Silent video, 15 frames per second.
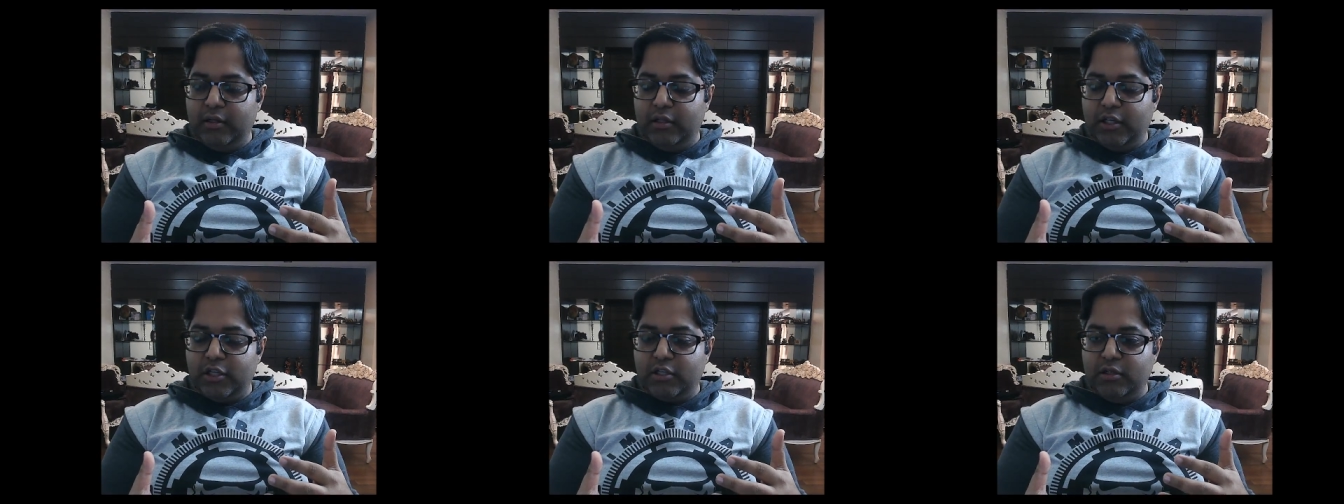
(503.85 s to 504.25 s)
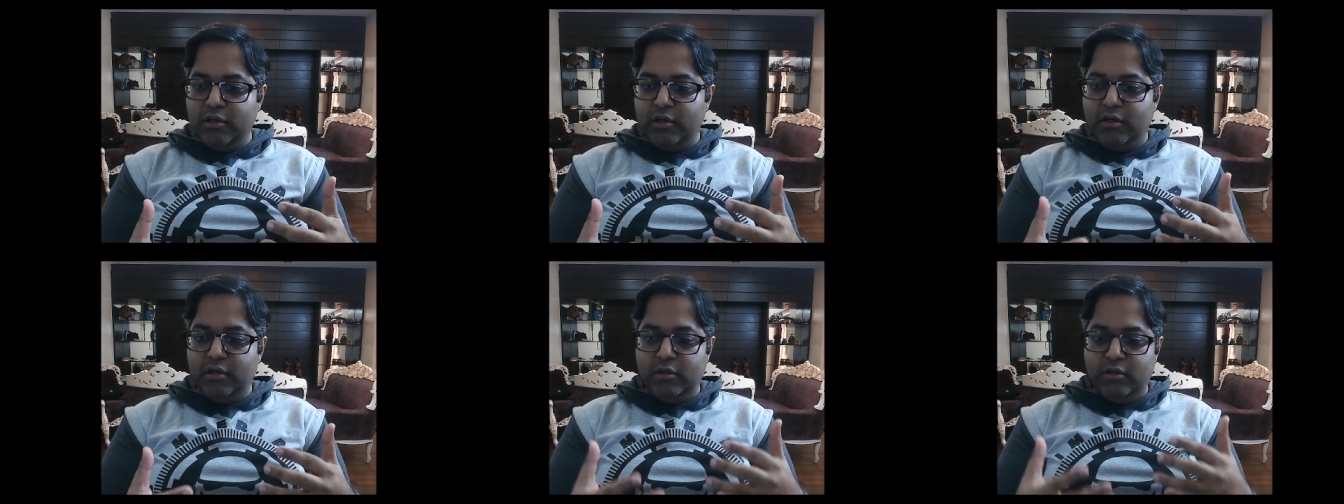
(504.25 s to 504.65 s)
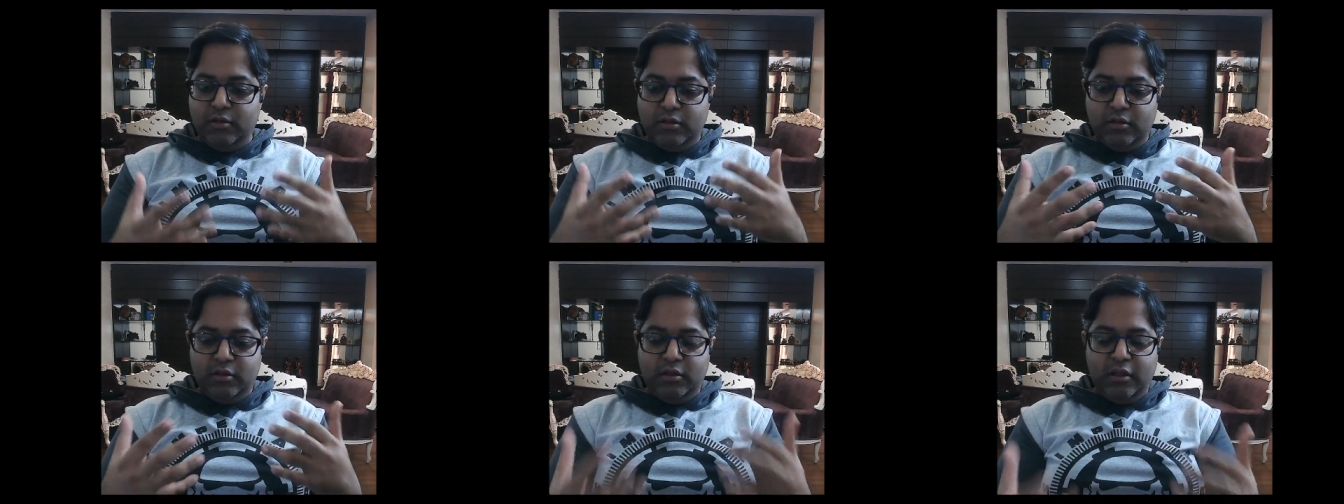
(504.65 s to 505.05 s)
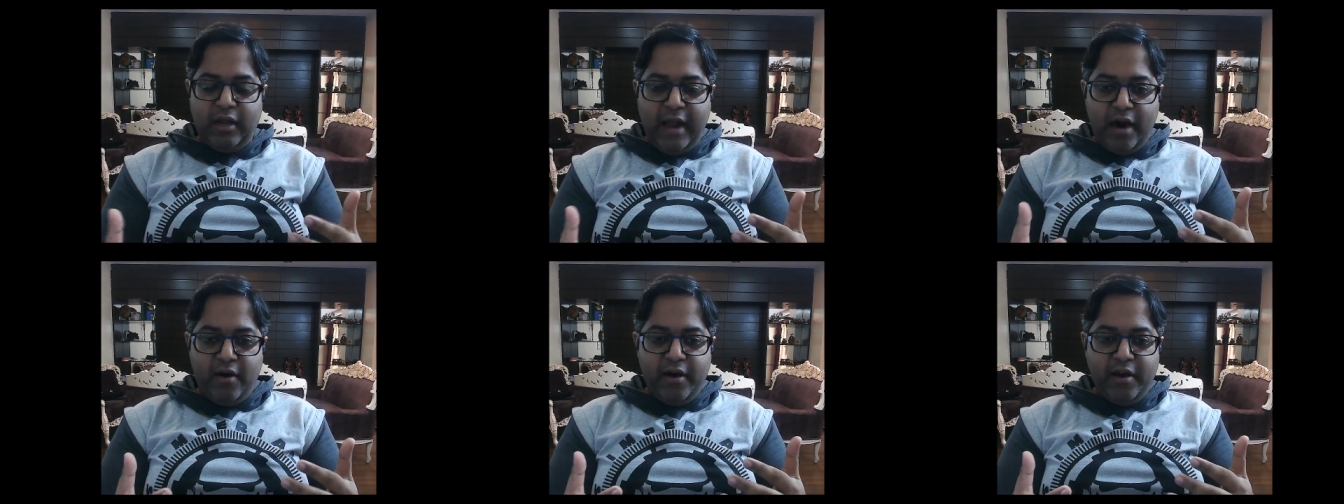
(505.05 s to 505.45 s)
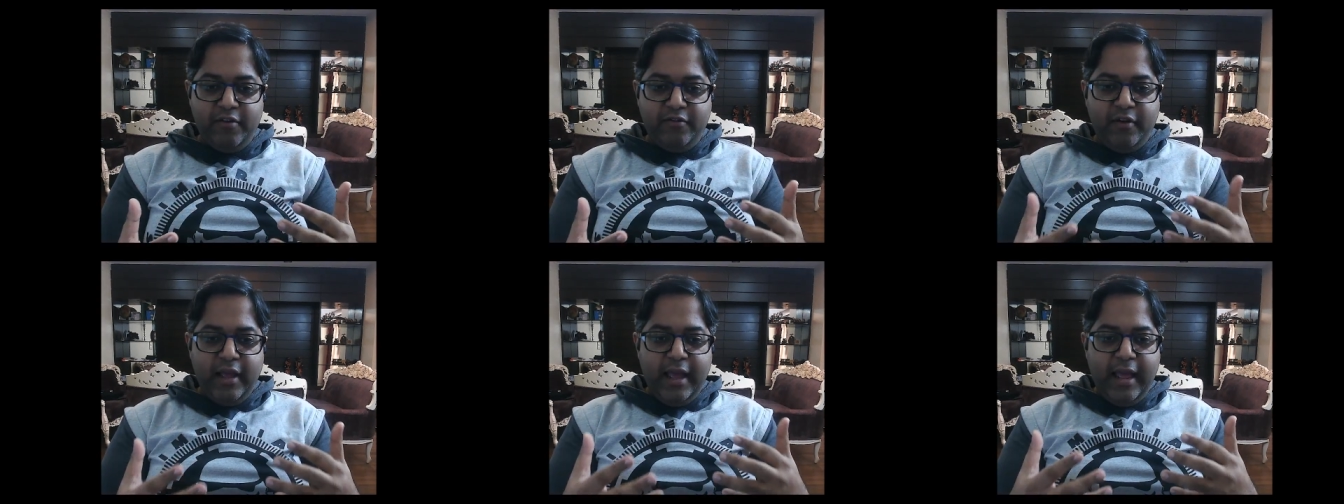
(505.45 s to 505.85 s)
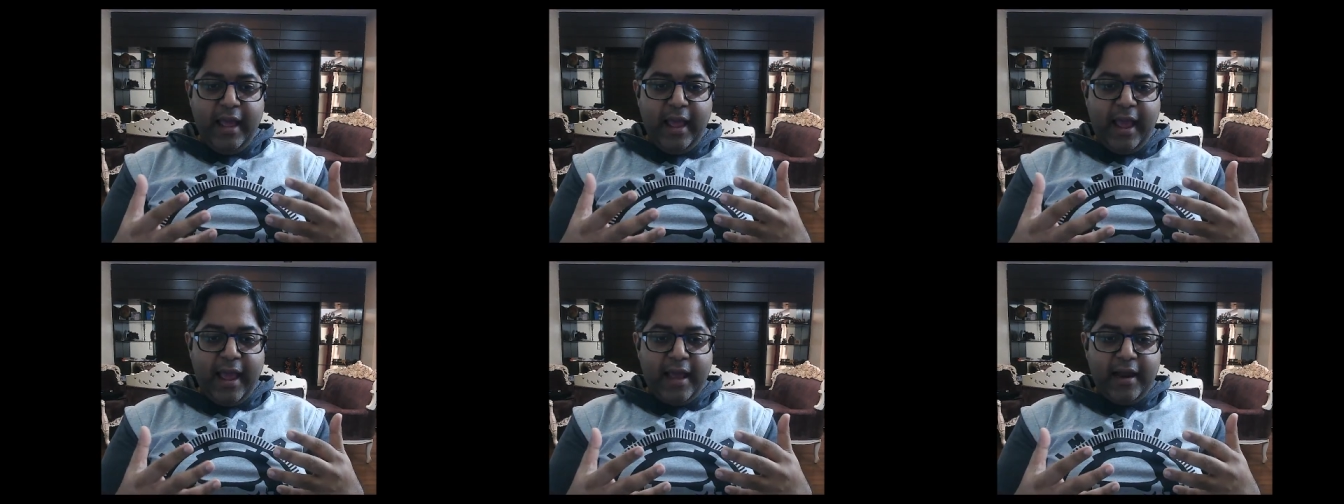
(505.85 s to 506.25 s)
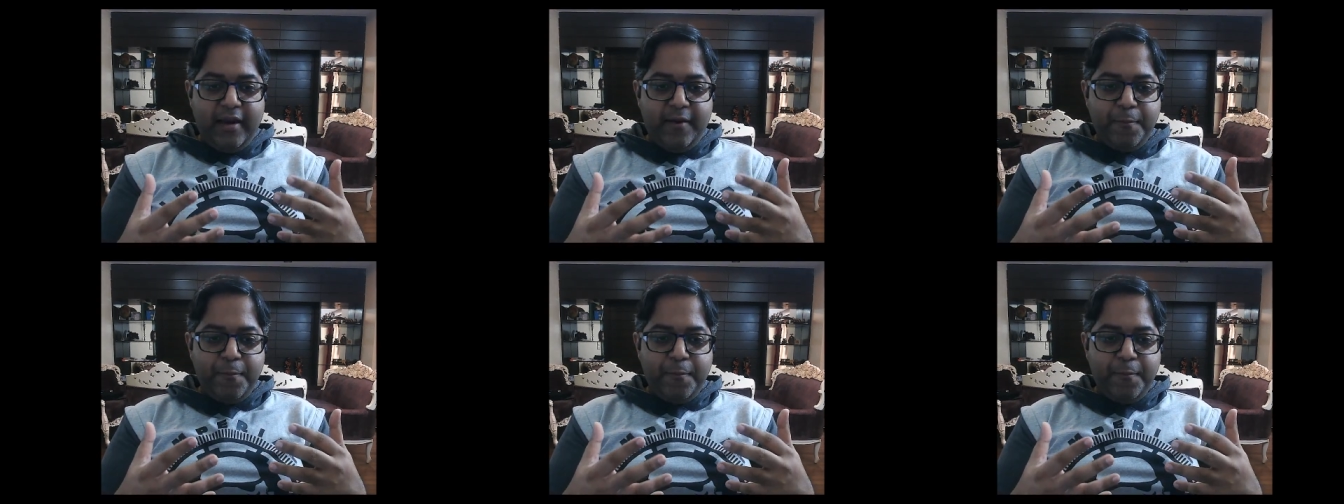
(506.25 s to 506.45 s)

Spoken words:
the narrative, and